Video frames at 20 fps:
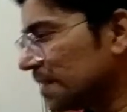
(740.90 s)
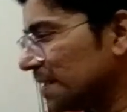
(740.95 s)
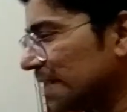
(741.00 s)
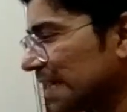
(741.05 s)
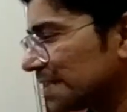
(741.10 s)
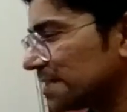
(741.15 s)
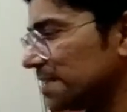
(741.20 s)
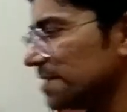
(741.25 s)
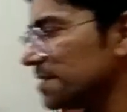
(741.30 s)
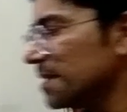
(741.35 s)

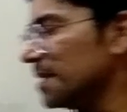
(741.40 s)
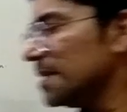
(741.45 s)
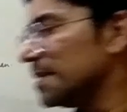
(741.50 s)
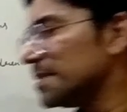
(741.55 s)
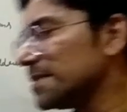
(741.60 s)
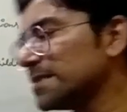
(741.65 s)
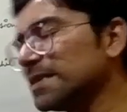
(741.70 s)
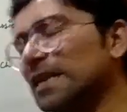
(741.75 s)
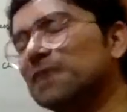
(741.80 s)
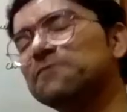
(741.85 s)
Next is
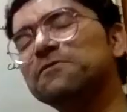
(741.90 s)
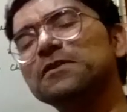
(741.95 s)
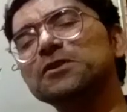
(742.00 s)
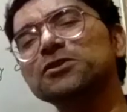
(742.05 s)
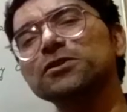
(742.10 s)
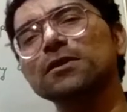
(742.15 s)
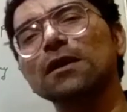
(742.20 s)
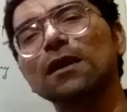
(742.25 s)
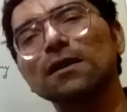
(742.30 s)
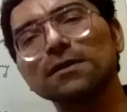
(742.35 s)

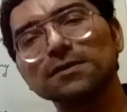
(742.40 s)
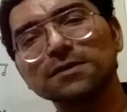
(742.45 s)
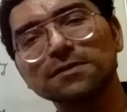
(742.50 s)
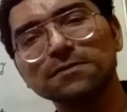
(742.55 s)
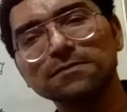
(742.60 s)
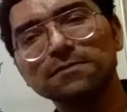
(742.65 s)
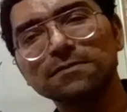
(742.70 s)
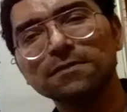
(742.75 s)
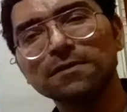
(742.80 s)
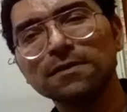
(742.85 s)
selfish
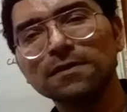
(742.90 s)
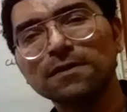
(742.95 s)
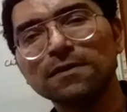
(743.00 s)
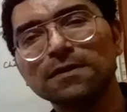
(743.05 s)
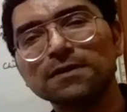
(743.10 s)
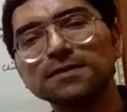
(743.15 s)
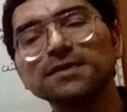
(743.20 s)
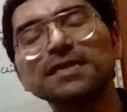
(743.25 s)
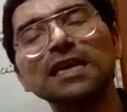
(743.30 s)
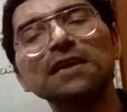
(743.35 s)
cars.
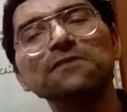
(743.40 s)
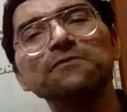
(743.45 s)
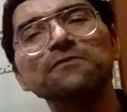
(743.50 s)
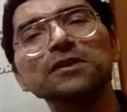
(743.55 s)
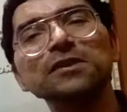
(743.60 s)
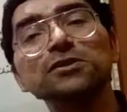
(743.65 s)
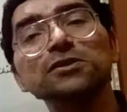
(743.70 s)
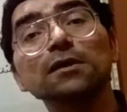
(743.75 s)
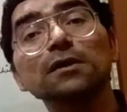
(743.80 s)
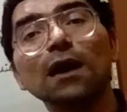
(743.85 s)

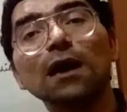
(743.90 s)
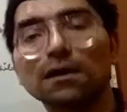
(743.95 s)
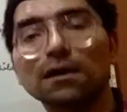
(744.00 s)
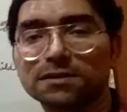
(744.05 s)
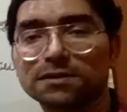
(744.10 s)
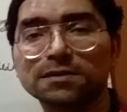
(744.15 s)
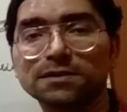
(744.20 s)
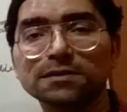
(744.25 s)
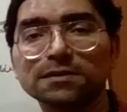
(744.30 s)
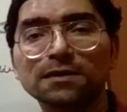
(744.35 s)
Selfish
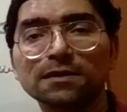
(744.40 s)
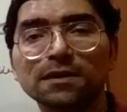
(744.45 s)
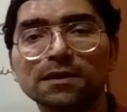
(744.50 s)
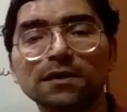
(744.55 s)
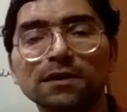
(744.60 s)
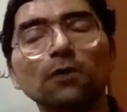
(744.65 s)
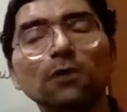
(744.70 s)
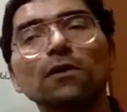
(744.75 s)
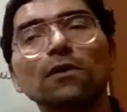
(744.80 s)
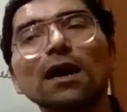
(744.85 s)
cars.
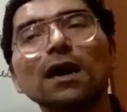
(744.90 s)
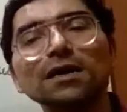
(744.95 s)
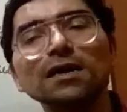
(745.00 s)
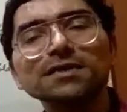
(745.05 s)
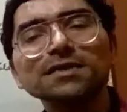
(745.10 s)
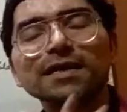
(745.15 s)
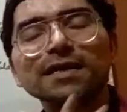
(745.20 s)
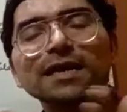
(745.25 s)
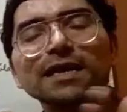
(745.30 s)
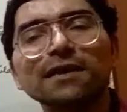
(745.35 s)
Now
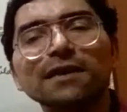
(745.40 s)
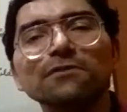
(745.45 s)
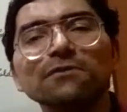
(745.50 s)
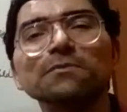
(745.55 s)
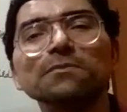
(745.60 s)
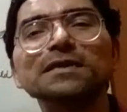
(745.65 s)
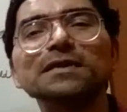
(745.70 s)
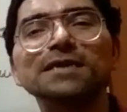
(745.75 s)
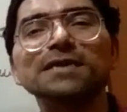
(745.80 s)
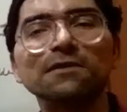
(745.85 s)
cars can
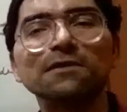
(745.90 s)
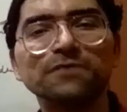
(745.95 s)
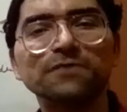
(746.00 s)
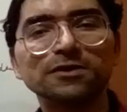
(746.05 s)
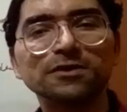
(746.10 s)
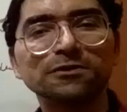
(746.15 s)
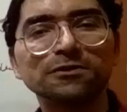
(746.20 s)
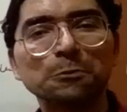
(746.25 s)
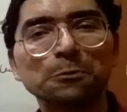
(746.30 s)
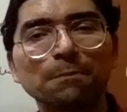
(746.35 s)
never be
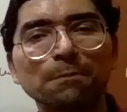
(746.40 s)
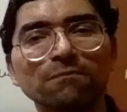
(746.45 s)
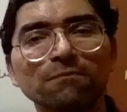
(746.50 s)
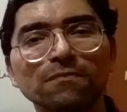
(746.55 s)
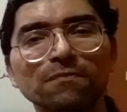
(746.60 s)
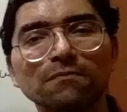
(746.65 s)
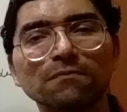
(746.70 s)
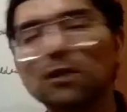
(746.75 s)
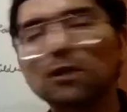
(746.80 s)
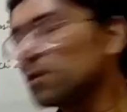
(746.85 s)
selfish
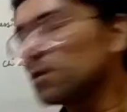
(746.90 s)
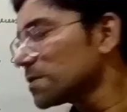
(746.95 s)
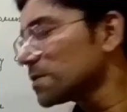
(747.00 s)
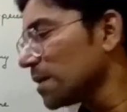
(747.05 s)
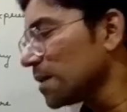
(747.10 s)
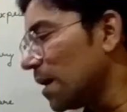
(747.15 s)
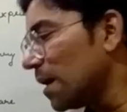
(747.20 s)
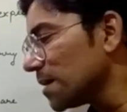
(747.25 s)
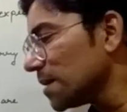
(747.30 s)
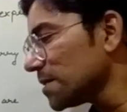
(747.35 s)
because
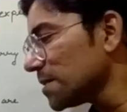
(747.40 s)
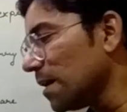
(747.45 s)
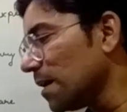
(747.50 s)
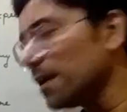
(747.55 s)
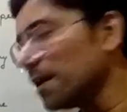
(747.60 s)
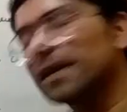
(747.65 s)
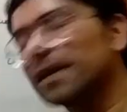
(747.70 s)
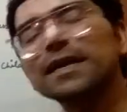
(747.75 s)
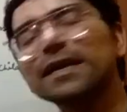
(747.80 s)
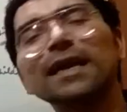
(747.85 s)
cars
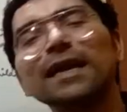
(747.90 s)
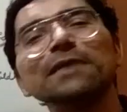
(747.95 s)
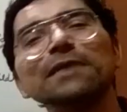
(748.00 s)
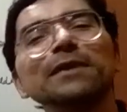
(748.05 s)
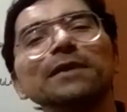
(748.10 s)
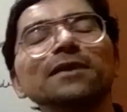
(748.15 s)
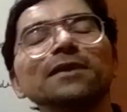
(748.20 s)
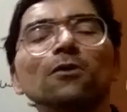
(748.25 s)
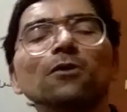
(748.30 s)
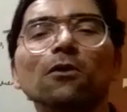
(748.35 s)
are
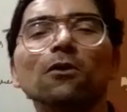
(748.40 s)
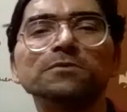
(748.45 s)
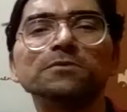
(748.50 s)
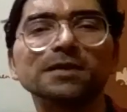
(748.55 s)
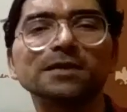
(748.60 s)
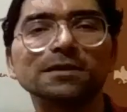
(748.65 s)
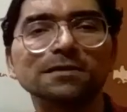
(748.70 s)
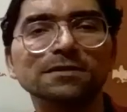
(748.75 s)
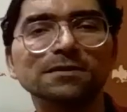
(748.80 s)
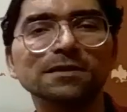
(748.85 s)
inanimate
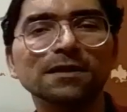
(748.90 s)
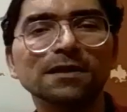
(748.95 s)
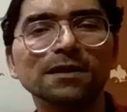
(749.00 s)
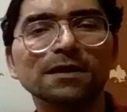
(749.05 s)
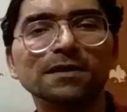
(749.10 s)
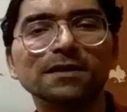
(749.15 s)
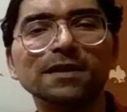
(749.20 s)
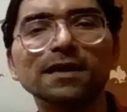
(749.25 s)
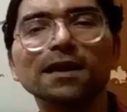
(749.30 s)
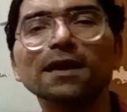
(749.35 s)
objects.
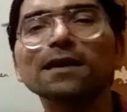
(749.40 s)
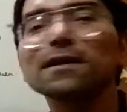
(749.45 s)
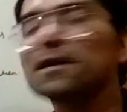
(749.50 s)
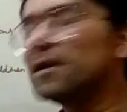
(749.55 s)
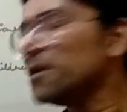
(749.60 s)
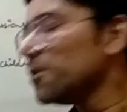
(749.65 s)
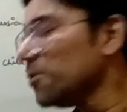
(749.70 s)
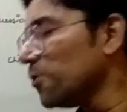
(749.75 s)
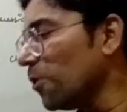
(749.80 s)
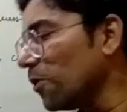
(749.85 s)
They
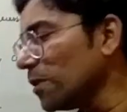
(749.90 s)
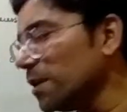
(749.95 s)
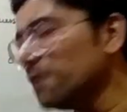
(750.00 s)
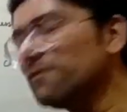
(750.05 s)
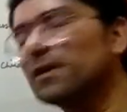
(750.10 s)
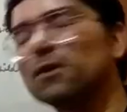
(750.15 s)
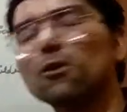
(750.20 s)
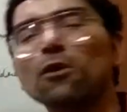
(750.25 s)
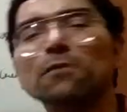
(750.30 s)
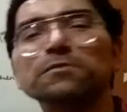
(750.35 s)
are
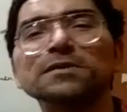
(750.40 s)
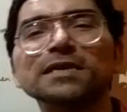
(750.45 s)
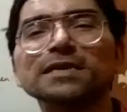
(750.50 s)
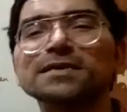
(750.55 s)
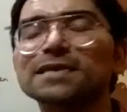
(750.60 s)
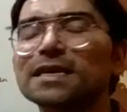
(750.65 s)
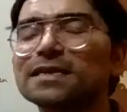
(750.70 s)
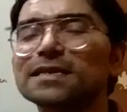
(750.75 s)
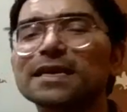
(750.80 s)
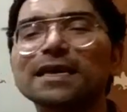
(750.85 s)
non-living
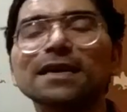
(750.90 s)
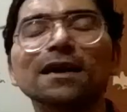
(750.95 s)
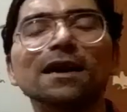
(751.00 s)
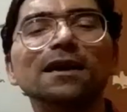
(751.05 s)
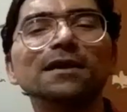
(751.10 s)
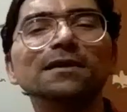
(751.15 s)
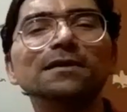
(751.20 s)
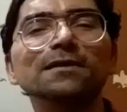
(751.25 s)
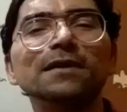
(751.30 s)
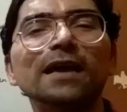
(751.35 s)
objects and they
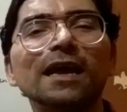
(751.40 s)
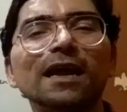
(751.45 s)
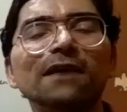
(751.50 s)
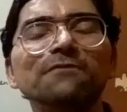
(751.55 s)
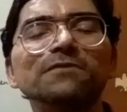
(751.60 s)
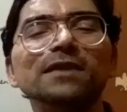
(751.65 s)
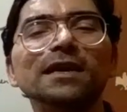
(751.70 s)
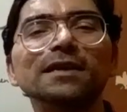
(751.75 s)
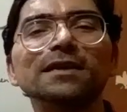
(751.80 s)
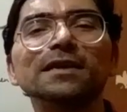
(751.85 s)
can't
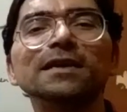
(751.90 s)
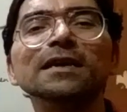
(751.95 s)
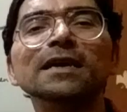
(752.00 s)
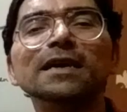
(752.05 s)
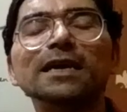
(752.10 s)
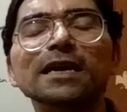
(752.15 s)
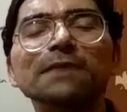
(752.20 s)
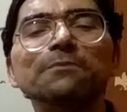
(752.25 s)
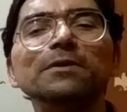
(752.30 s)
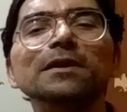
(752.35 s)
have that
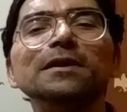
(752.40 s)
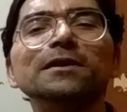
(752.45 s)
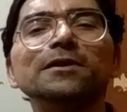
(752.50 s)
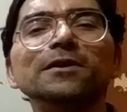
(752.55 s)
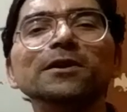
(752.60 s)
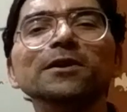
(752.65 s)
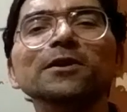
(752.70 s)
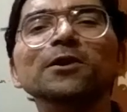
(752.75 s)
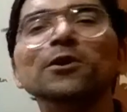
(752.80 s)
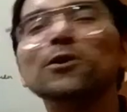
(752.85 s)

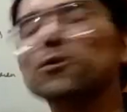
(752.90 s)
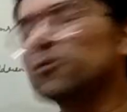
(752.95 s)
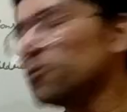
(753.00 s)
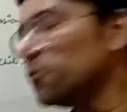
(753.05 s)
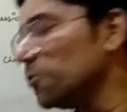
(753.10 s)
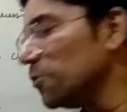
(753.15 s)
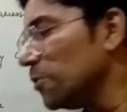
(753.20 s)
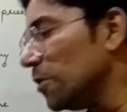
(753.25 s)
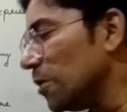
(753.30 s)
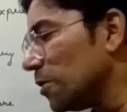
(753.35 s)
ability
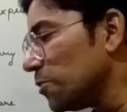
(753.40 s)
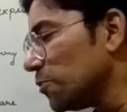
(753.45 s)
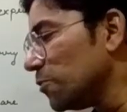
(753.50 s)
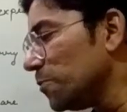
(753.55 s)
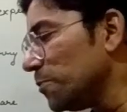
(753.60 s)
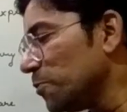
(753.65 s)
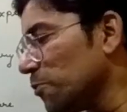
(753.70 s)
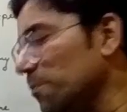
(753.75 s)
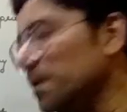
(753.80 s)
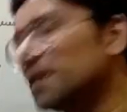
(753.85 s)

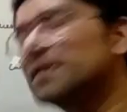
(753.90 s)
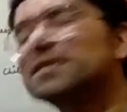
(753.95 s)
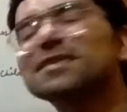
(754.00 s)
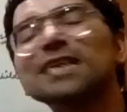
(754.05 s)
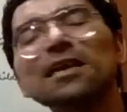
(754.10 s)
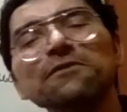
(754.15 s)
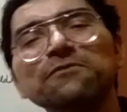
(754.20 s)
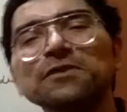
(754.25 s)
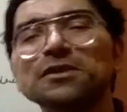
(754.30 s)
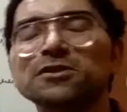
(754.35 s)
to be
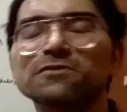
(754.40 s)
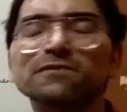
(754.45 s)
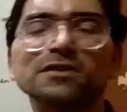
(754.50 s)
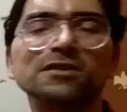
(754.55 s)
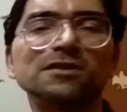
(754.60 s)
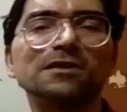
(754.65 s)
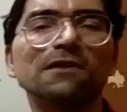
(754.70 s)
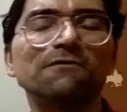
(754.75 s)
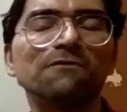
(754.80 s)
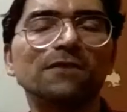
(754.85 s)
selfish
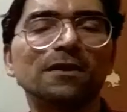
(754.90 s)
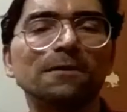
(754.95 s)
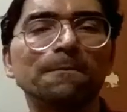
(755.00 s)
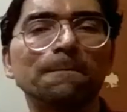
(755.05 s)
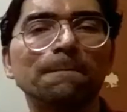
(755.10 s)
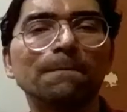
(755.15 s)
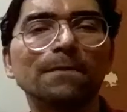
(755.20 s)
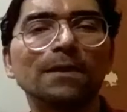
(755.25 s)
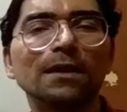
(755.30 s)
with someone.